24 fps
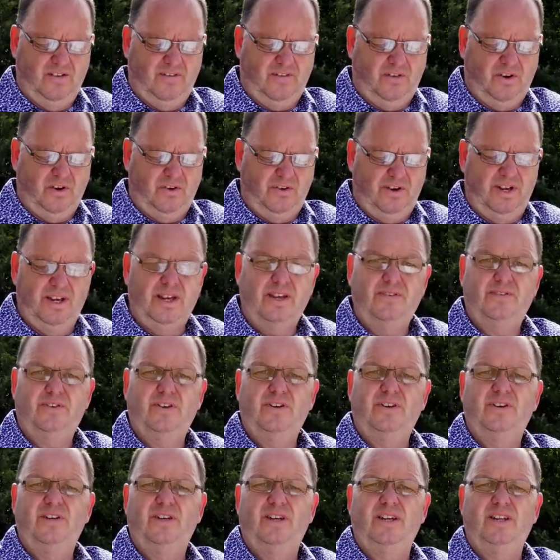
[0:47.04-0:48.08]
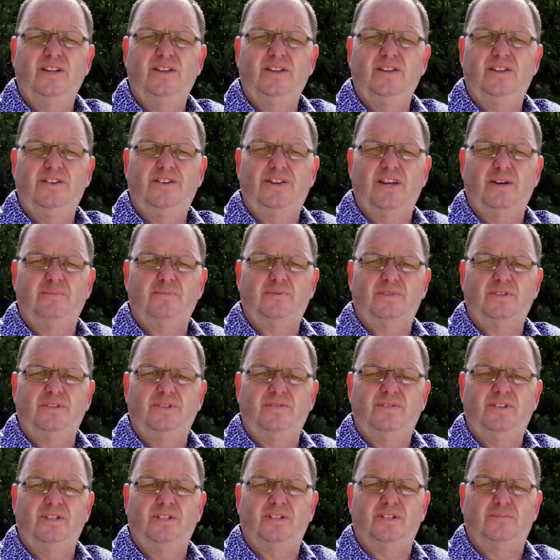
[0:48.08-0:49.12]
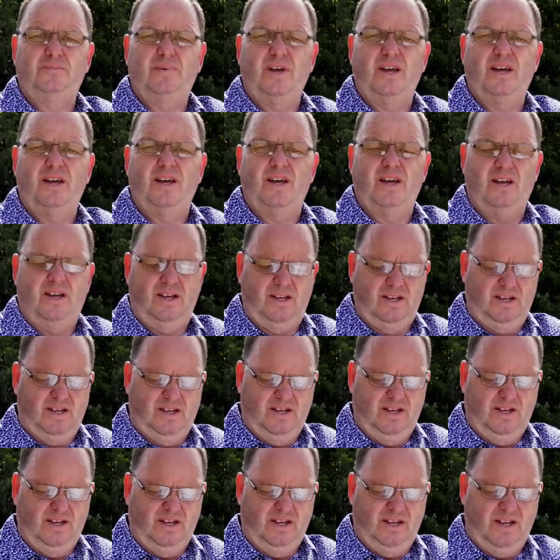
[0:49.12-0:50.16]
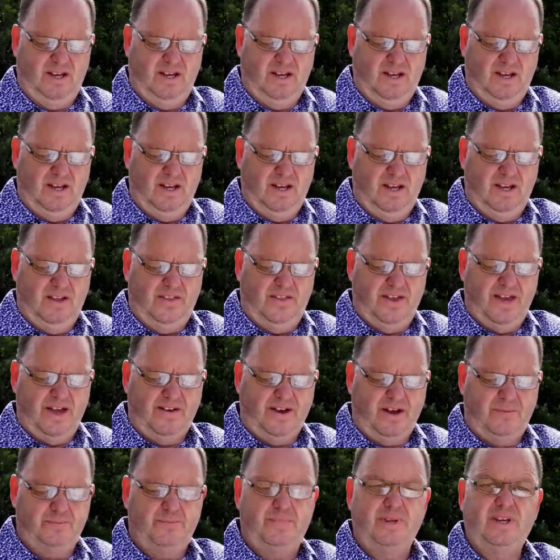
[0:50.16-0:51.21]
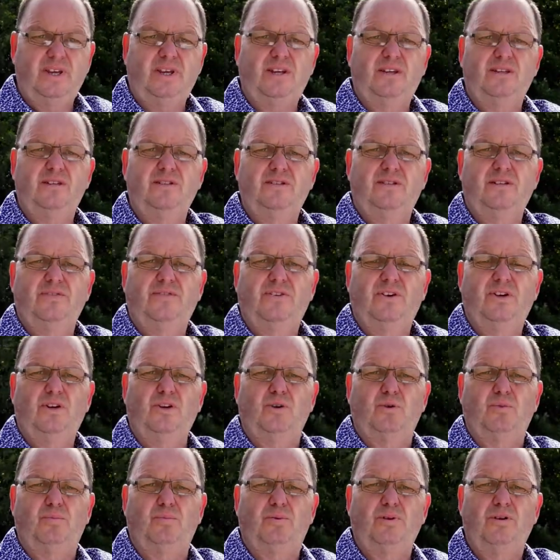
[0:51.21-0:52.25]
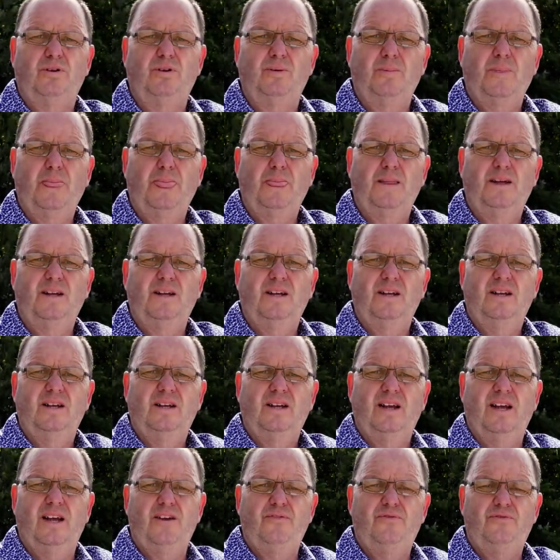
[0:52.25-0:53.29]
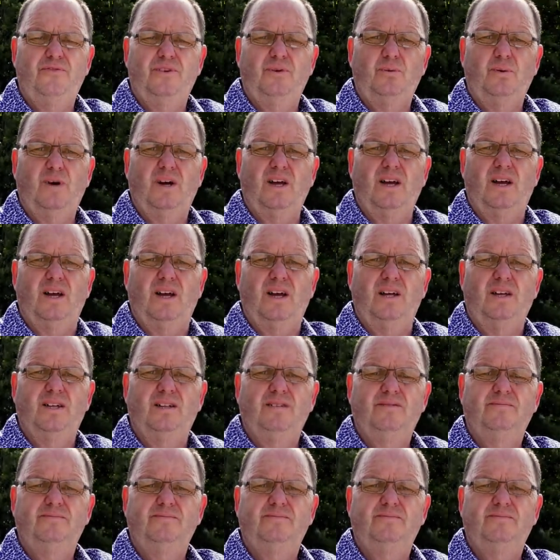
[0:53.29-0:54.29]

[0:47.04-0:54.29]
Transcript: For even in the depths of despair, there are beacons of hope everywhere.